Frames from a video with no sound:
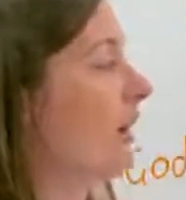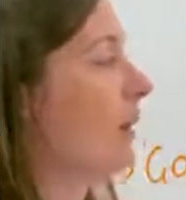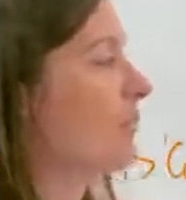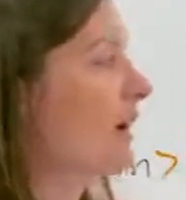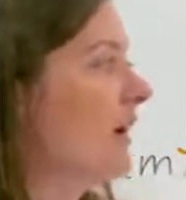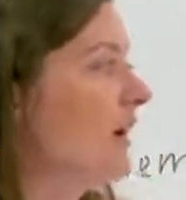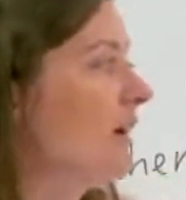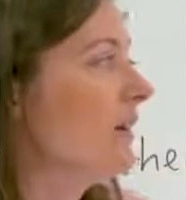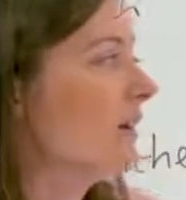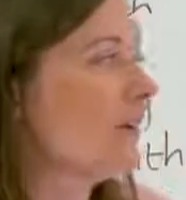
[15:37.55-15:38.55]
Perhaps
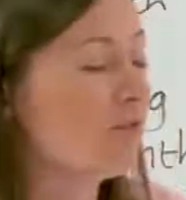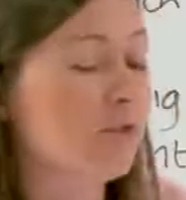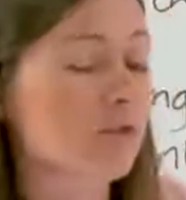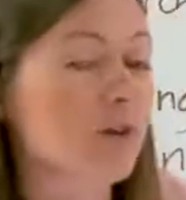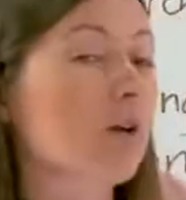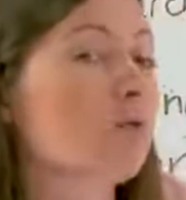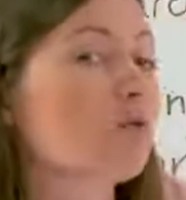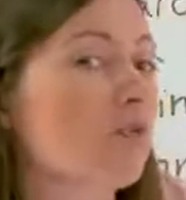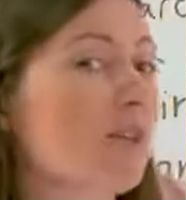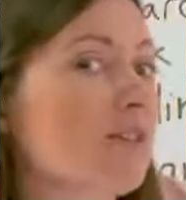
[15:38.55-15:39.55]
for
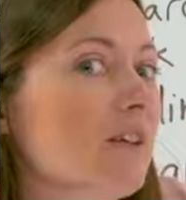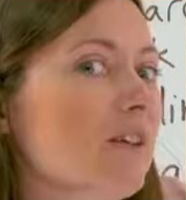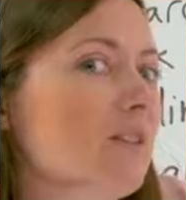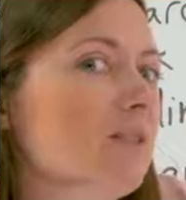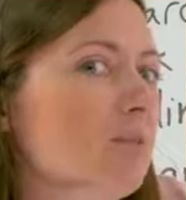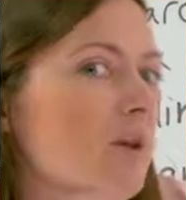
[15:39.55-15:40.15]
those reasons,